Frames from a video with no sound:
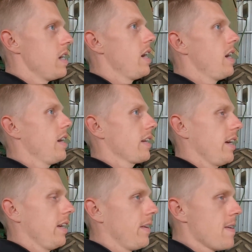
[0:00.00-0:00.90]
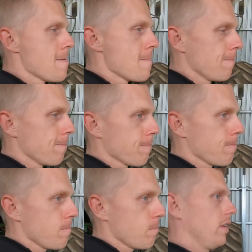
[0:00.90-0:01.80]
Oh, okay.
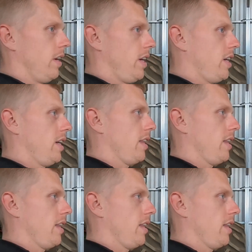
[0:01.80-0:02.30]
Oh,